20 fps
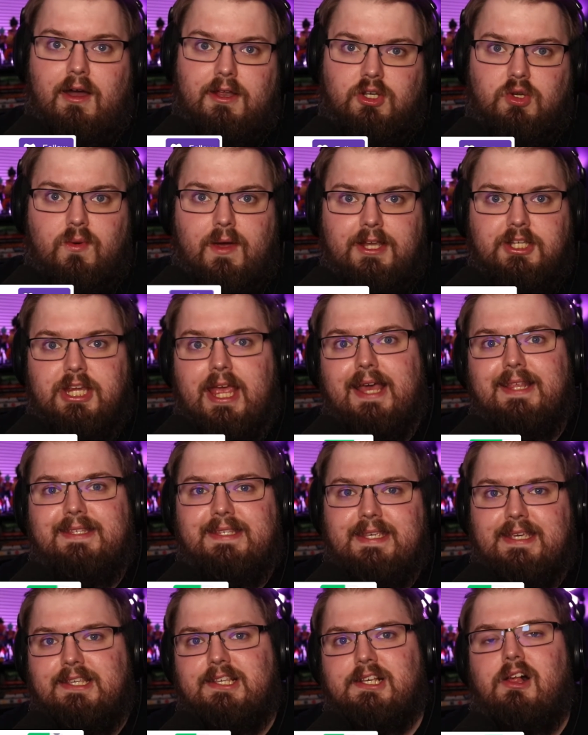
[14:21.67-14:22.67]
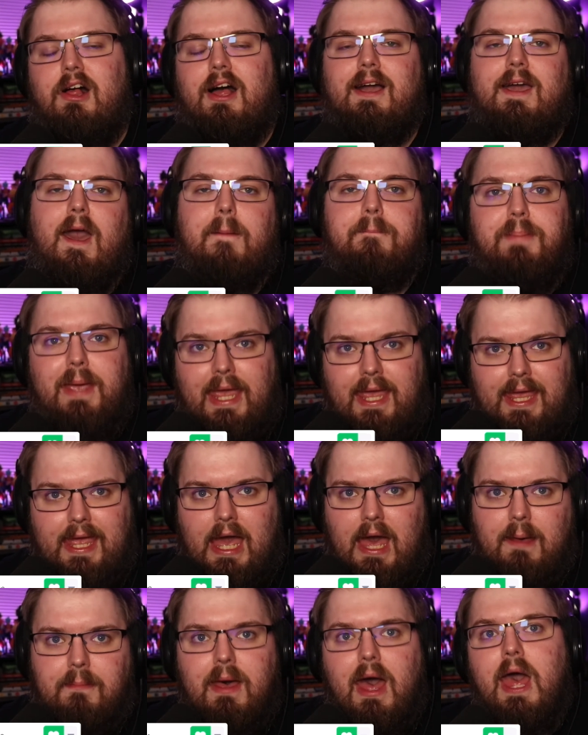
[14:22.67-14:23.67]
Twitch at 6
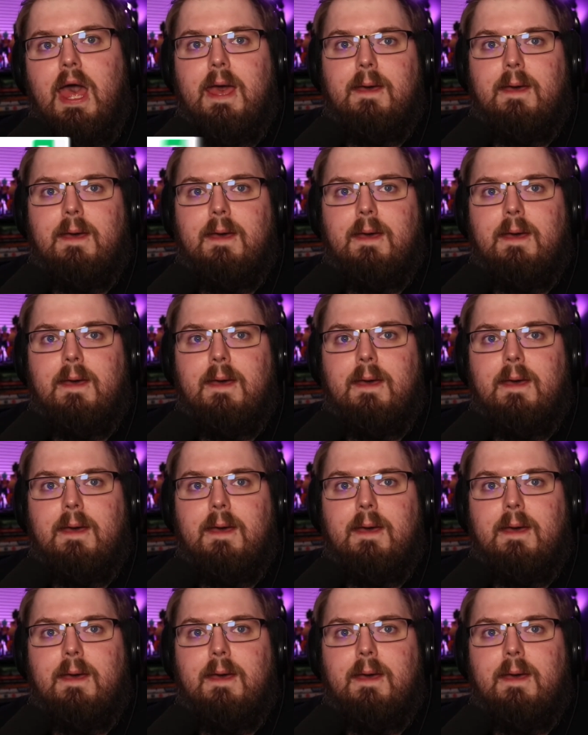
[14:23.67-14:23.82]
p.m.